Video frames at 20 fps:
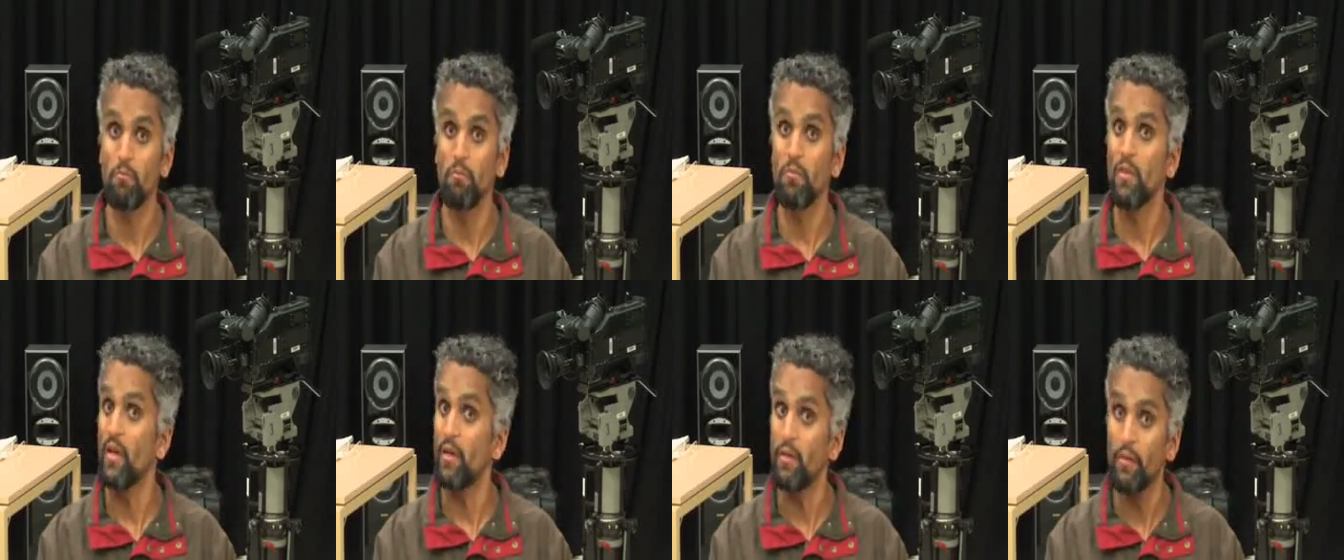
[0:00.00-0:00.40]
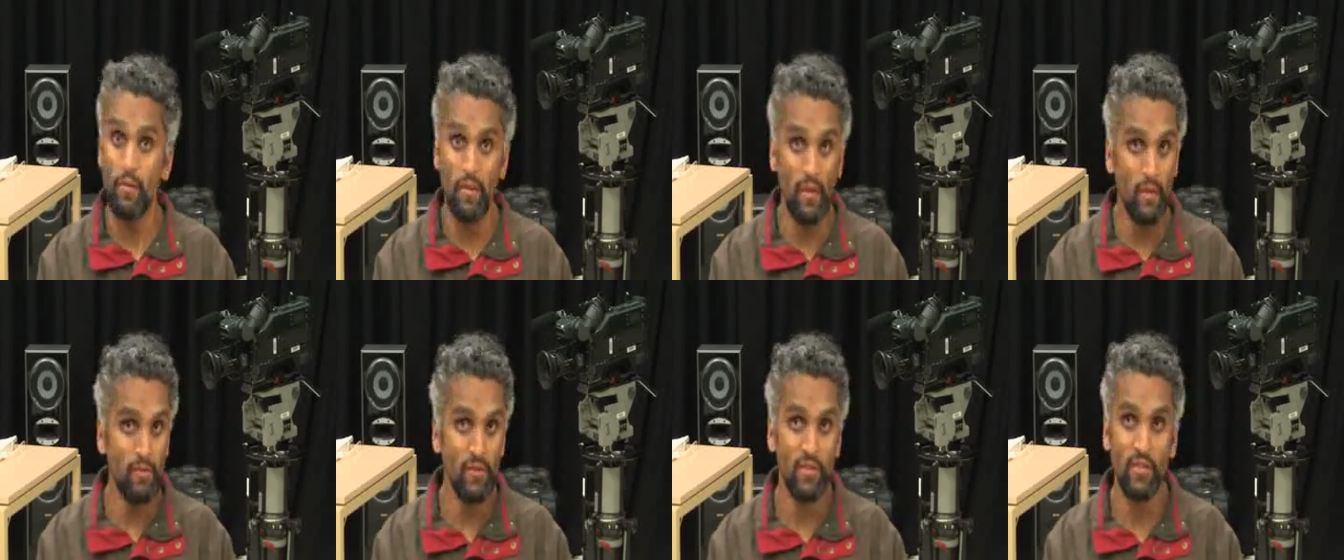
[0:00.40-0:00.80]
that,
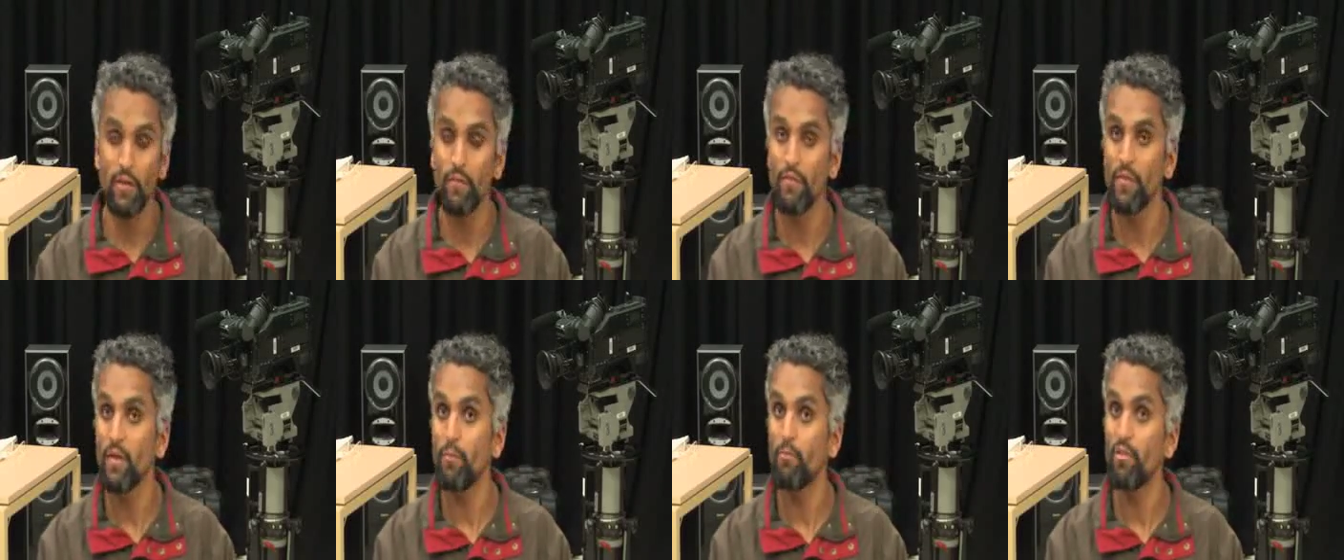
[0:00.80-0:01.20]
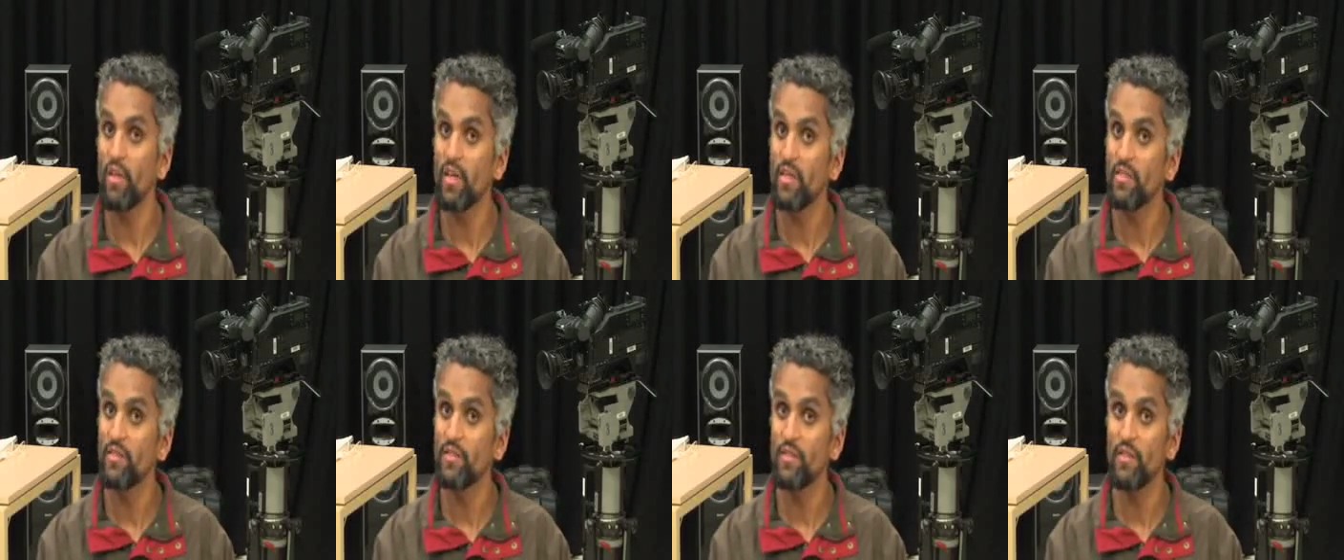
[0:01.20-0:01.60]
that some of the
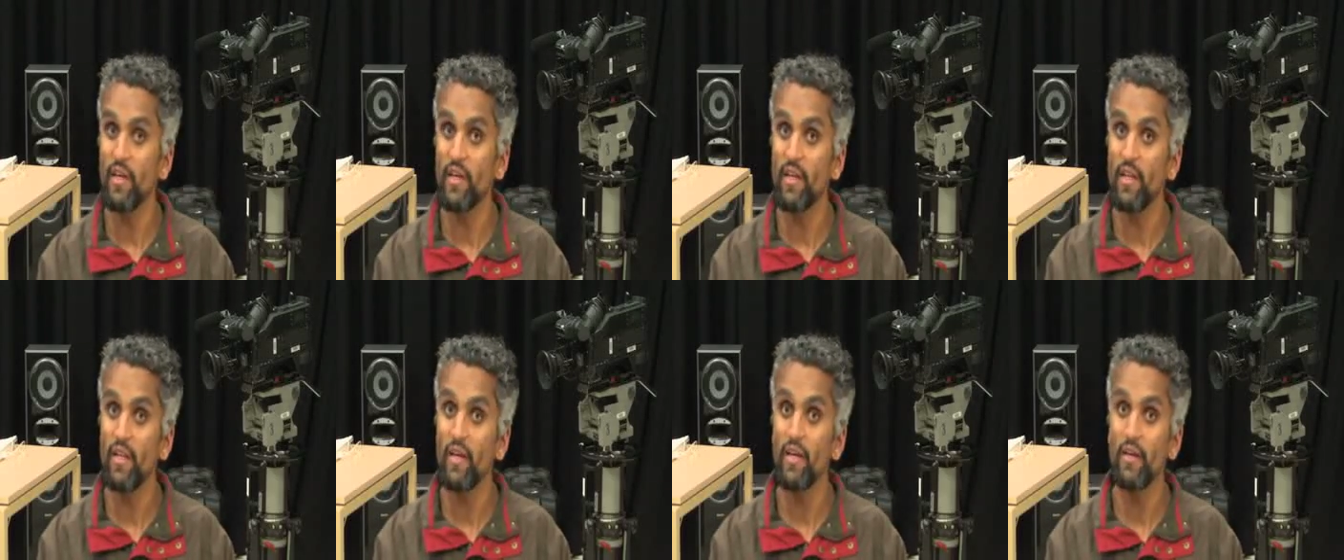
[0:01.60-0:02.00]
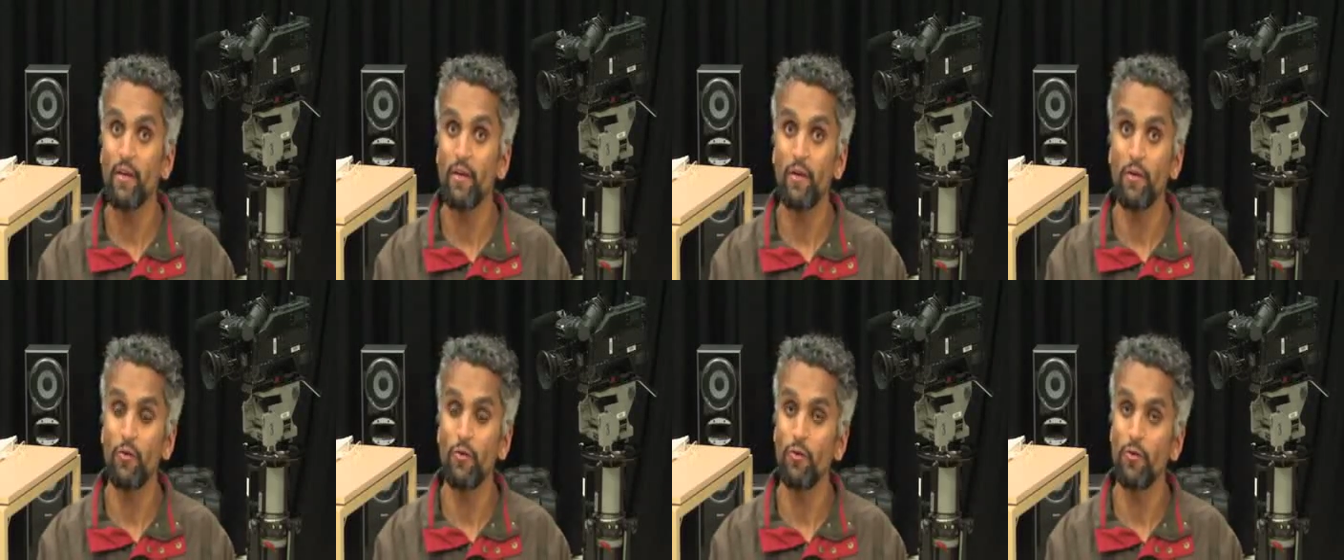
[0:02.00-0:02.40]
places in Adelaide
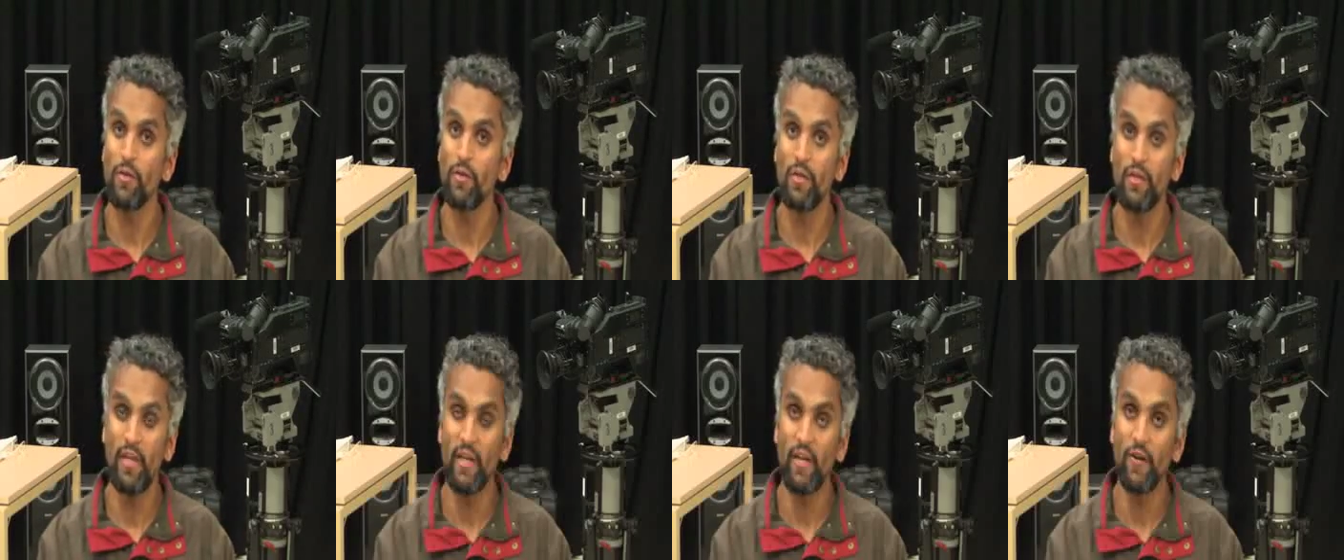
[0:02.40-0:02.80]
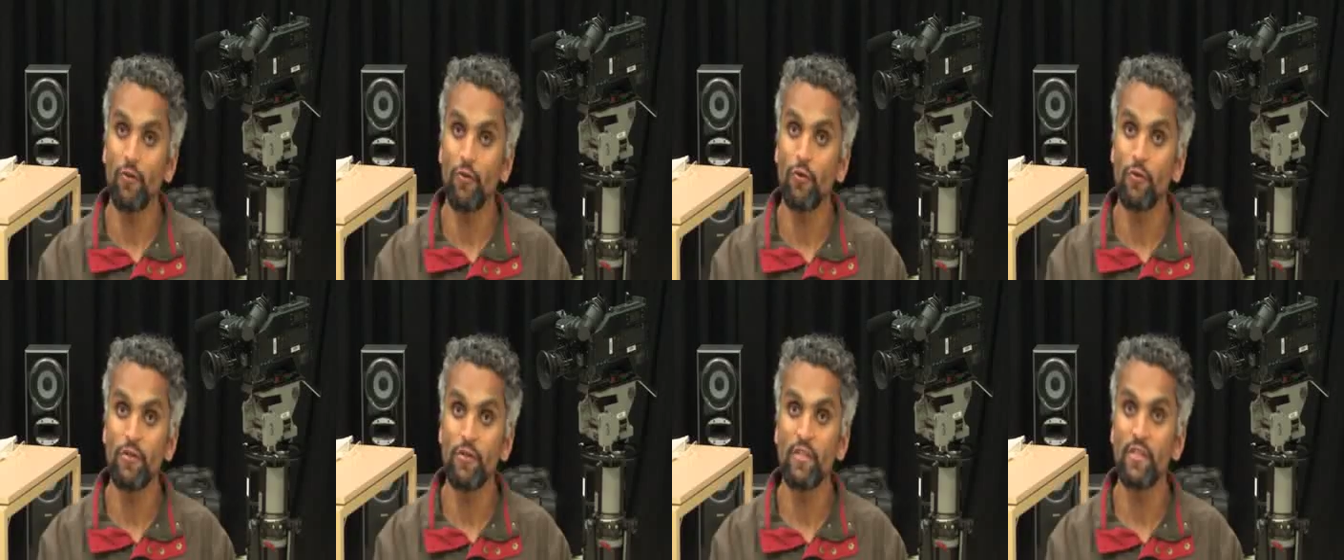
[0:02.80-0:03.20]
in haunt, that are
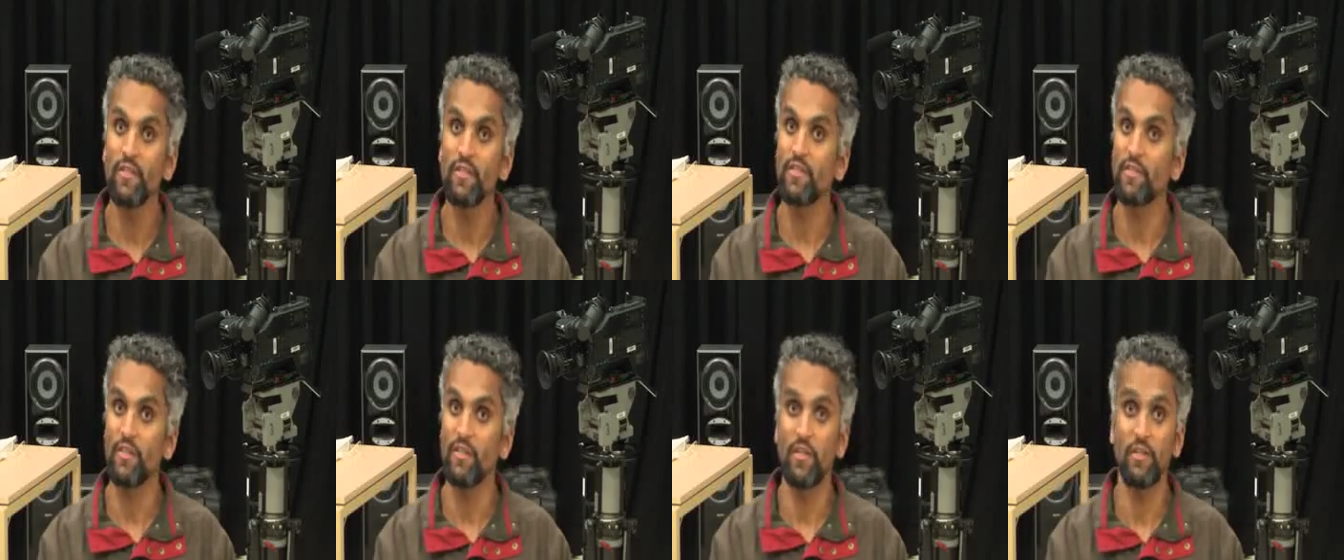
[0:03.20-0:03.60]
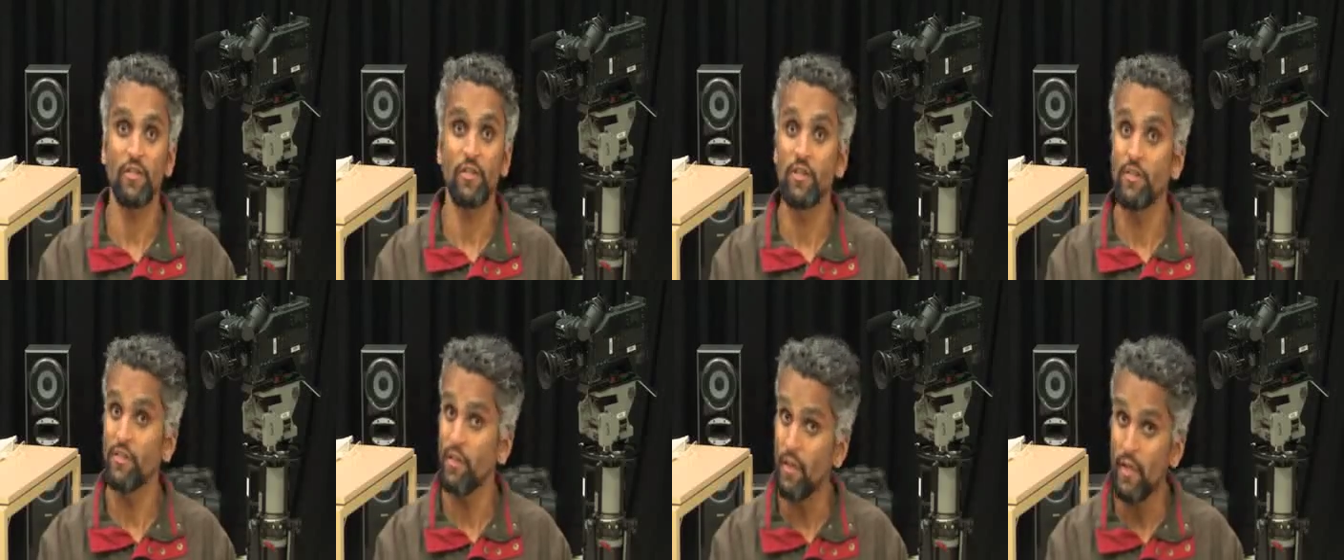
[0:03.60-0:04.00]
haunted, such
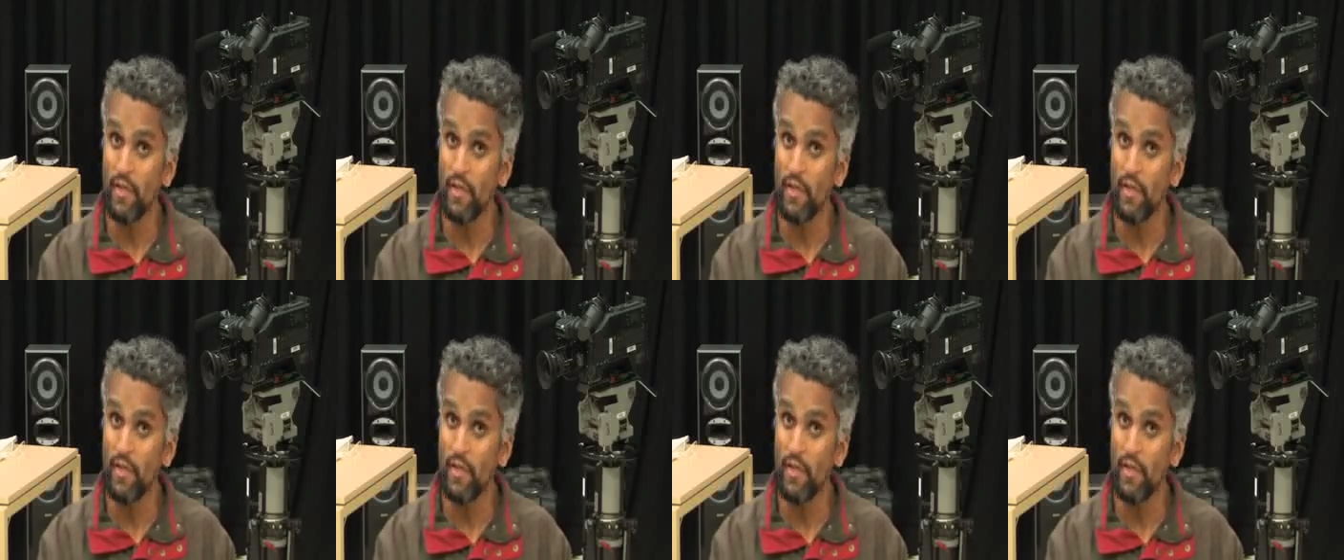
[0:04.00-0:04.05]
as